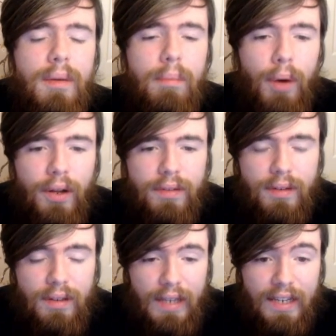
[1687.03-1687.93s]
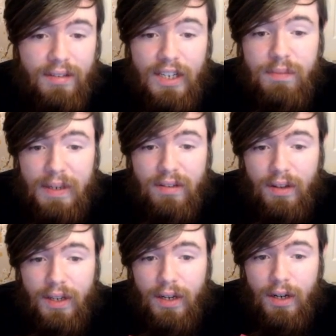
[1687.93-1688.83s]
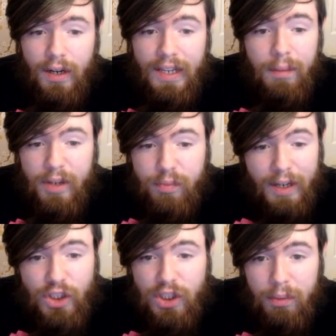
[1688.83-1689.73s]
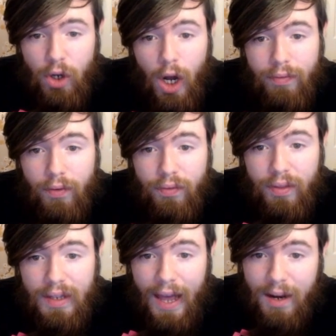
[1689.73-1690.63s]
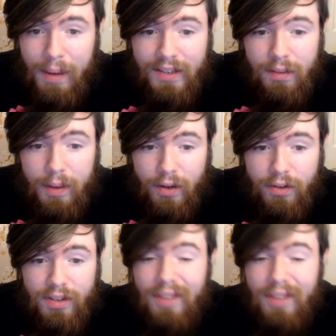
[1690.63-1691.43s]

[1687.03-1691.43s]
But yes, he's basically here. He can be special summoned off of the Adamancipators.